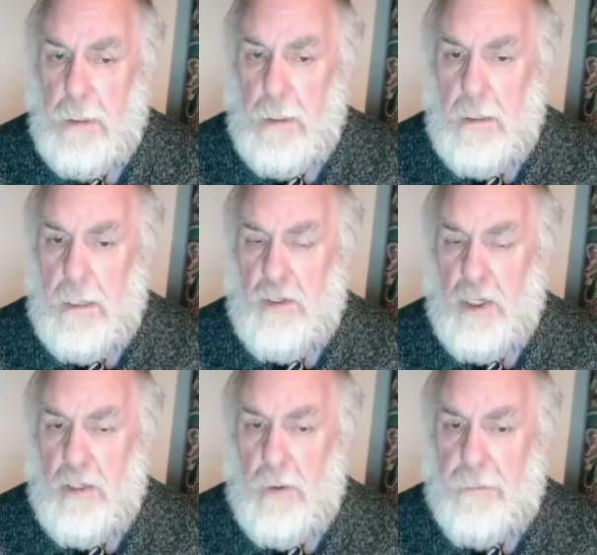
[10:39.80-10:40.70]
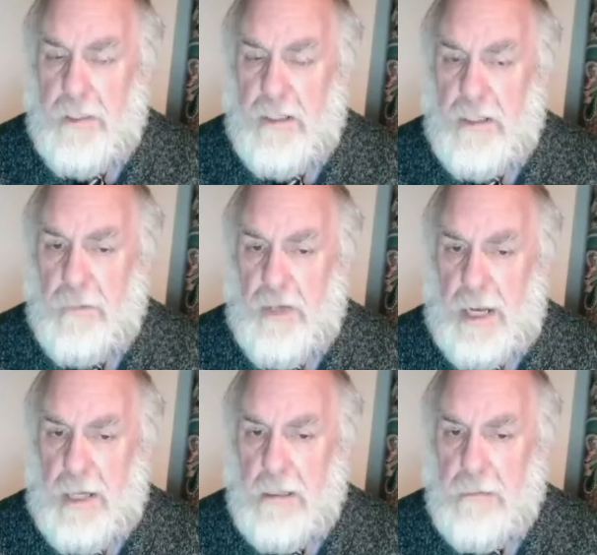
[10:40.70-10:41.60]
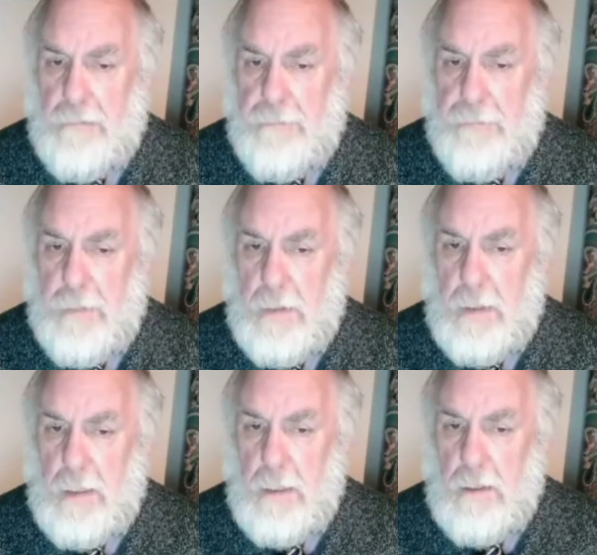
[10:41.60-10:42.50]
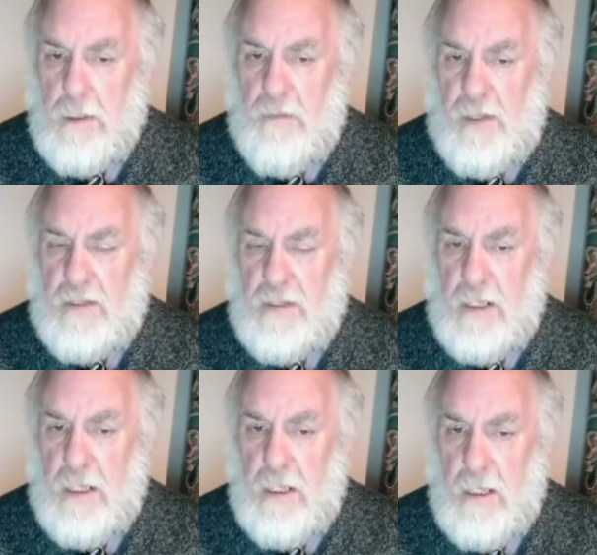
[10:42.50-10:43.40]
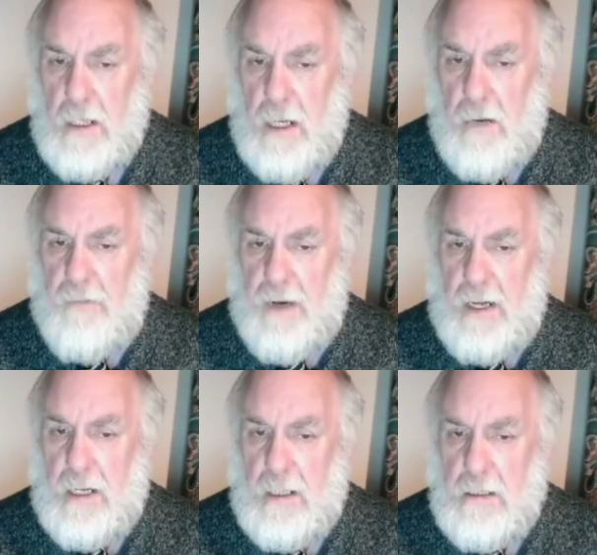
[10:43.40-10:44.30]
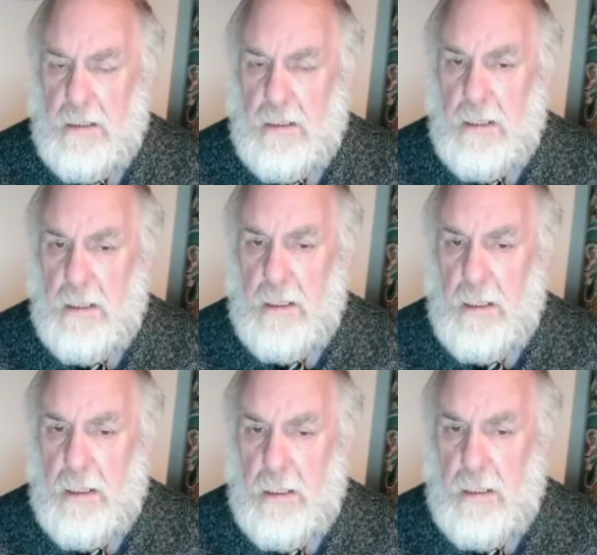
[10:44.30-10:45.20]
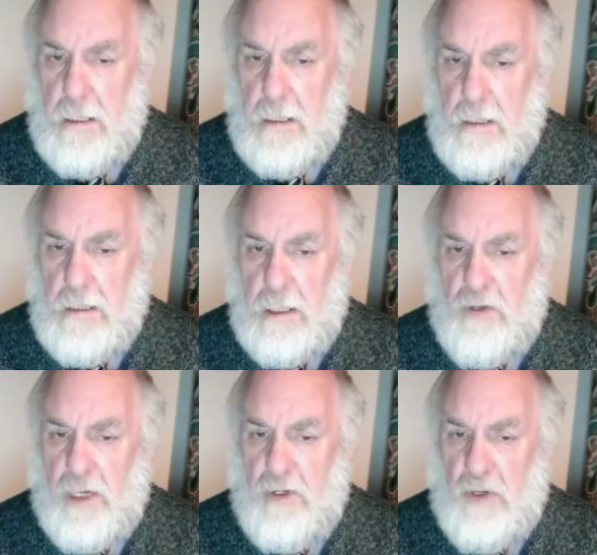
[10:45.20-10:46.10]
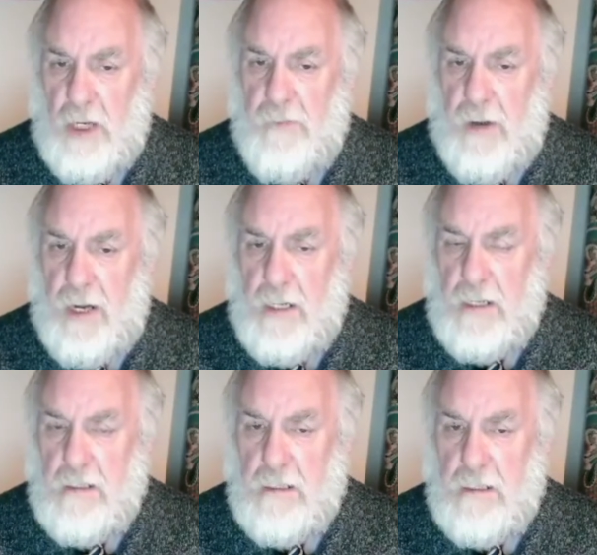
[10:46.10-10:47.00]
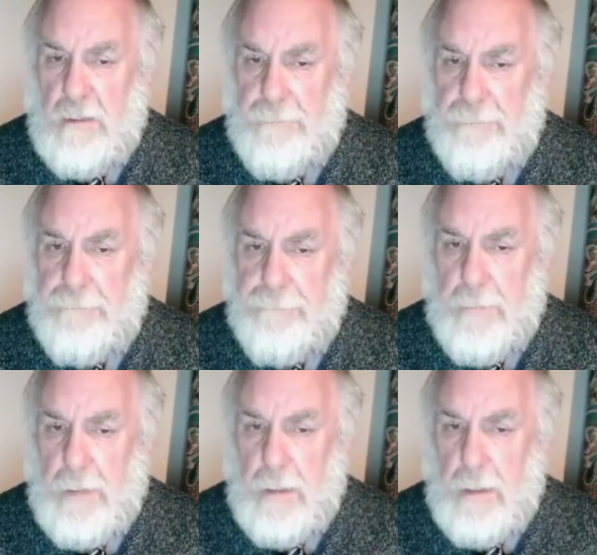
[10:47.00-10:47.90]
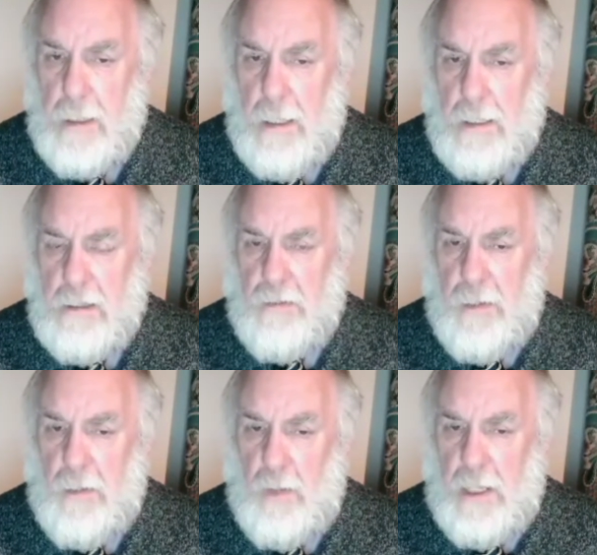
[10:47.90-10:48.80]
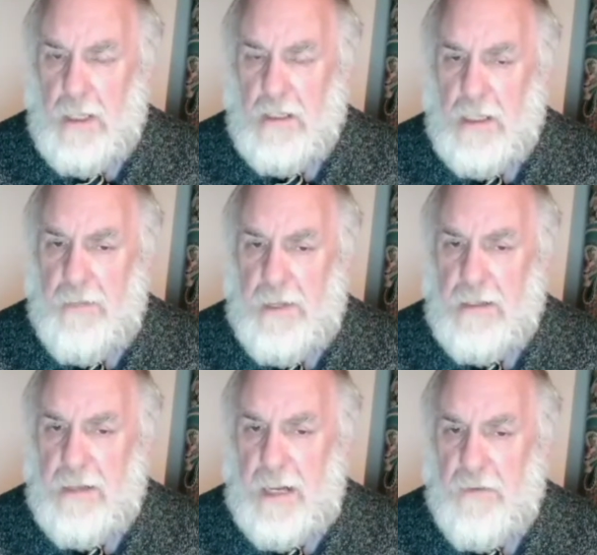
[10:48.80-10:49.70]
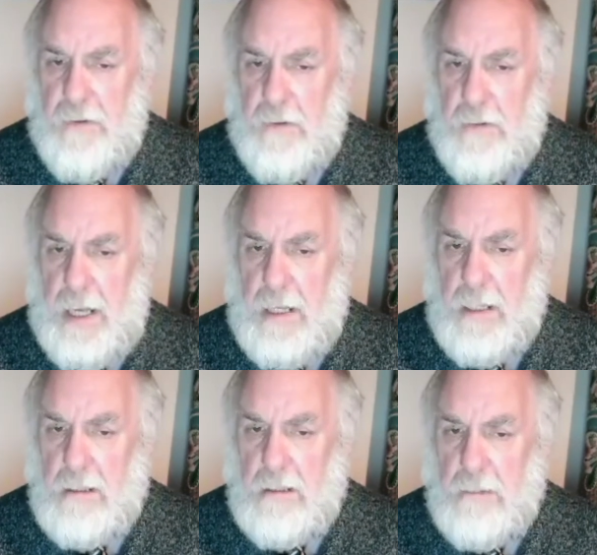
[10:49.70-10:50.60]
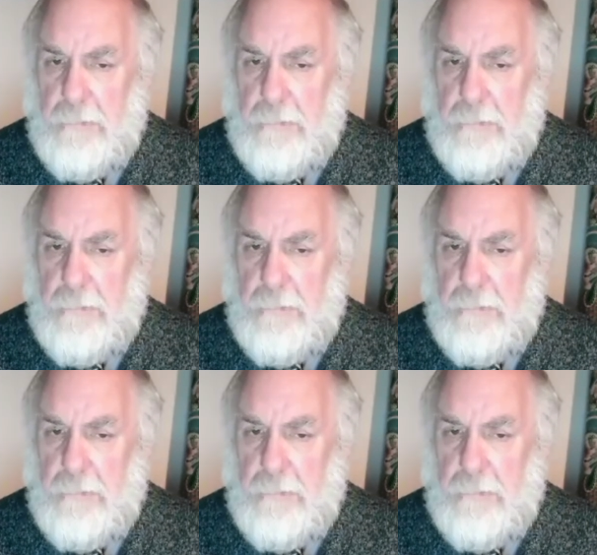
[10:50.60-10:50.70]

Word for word: They should not be subject to risk of violence, such extreme violence as has been witnessed in these last few days.